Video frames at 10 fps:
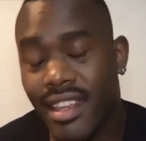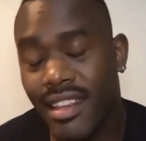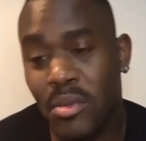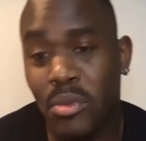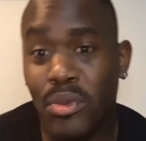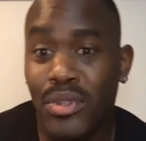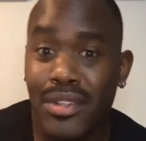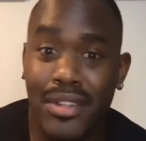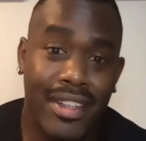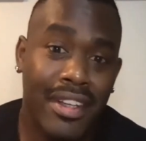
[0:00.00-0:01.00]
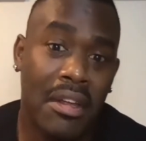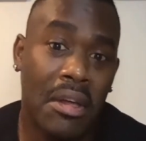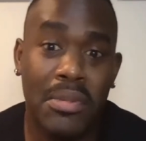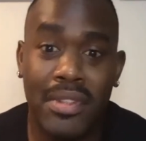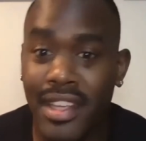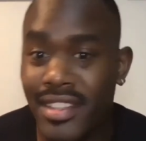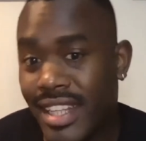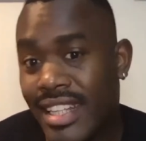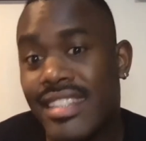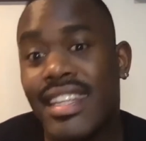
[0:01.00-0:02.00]
you know it, it,
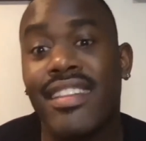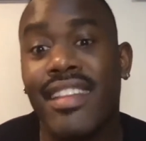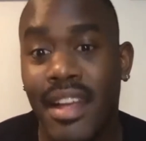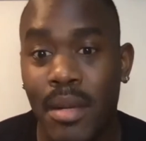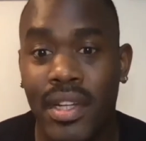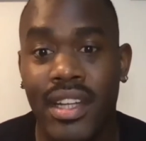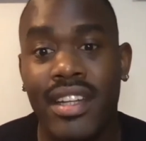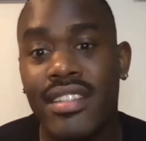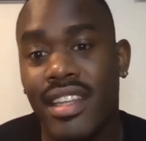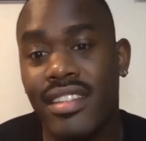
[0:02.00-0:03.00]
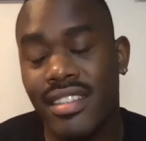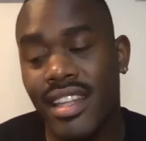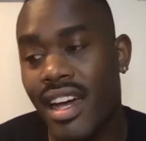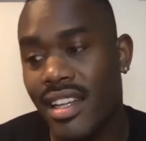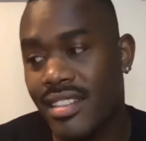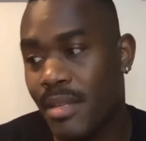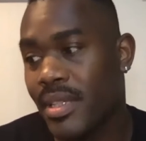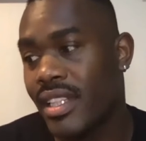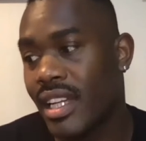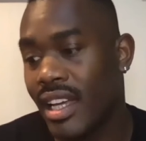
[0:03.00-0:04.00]
it's in there but it is it's not
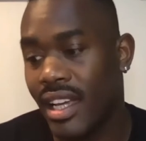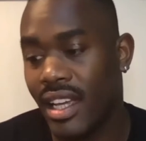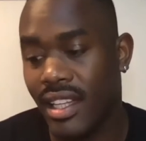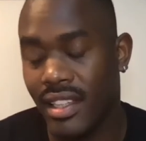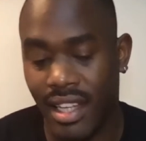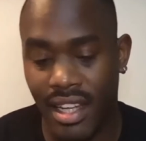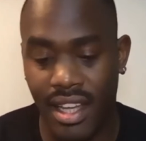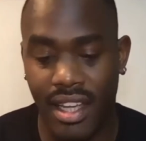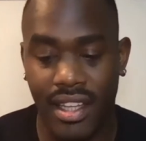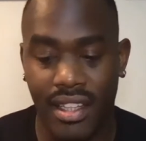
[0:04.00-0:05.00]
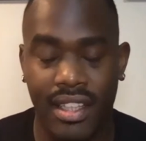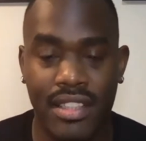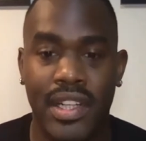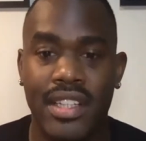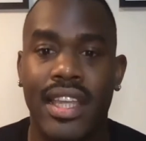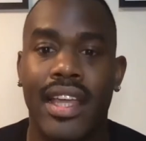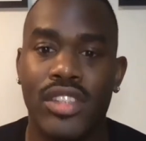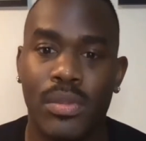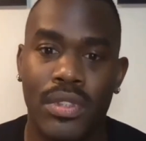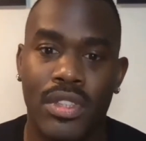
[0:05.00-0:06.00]
something that i that i that's very
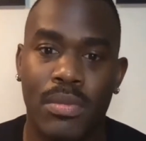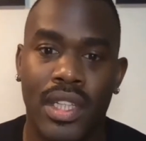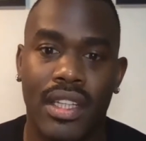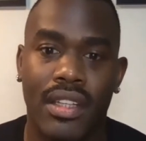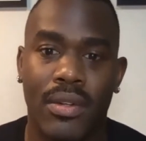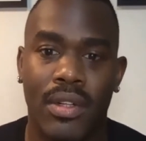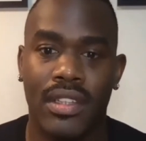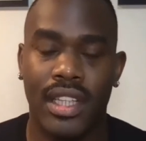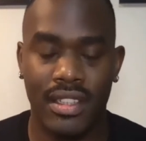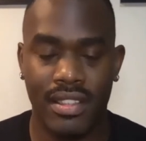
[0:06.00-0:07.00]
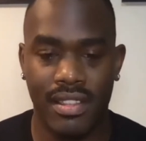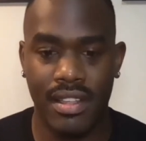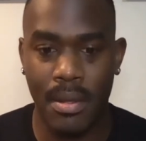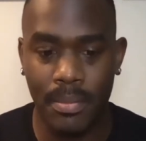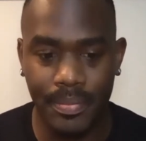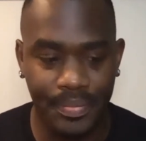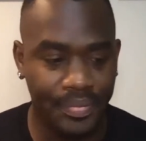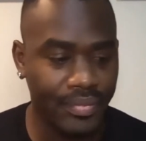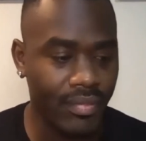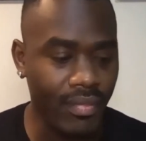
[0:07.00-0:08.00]
tangible to me or that is mm-hmm. um
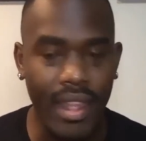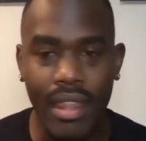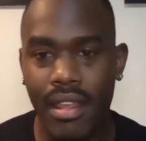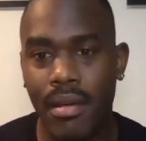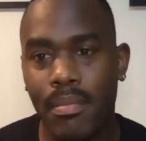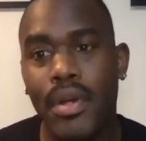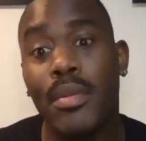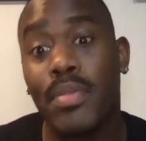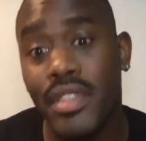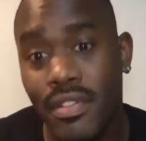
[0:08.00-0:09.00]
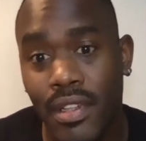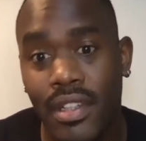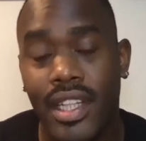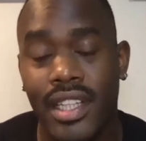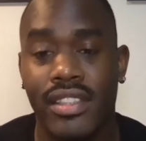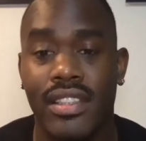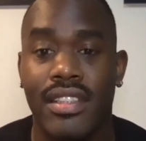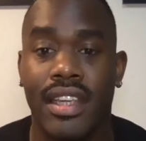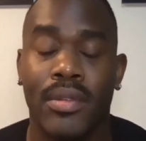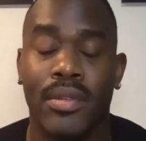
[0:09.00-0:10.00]
purposeful i should
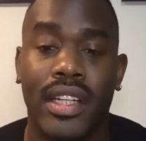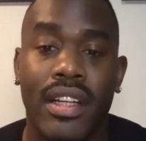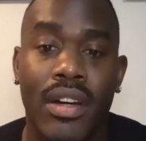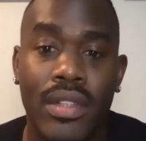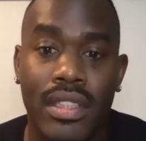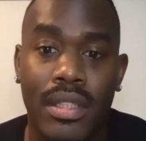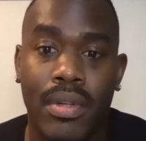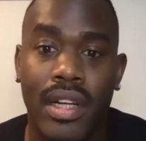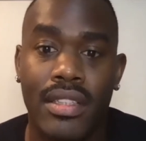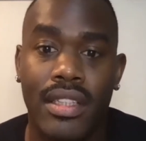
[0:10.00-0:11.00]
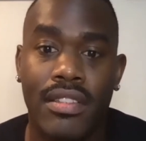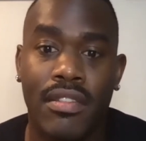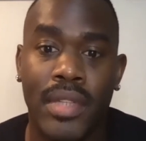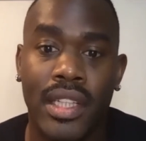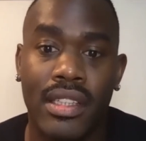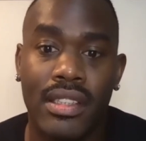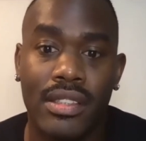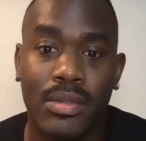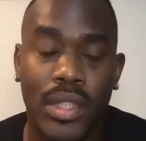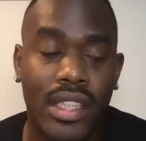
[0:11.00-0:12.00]
say when i go into the process of making
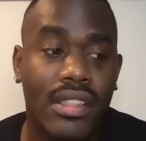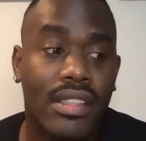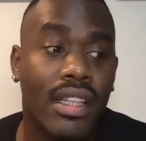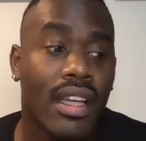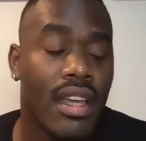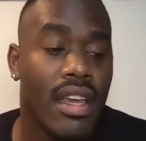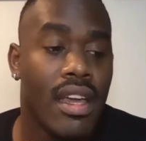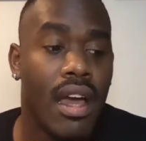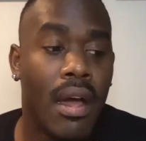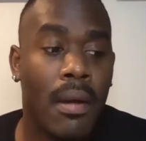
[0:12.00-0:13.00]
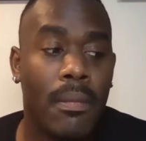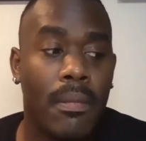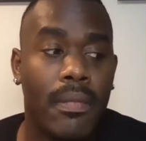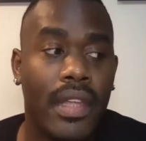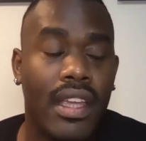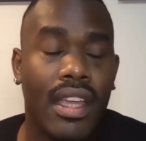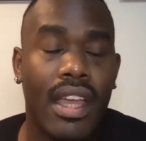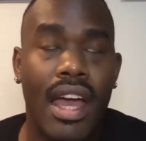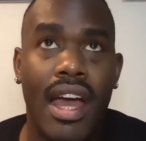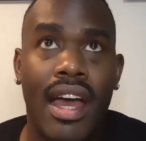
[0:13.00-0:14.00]
these works um
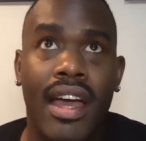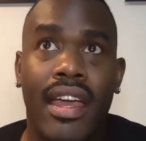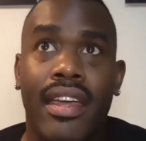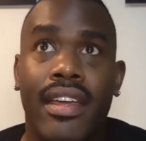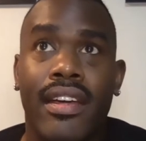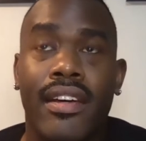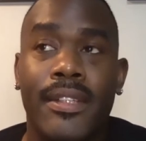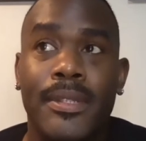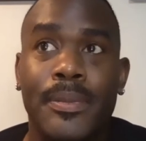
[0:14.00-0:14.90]
i uh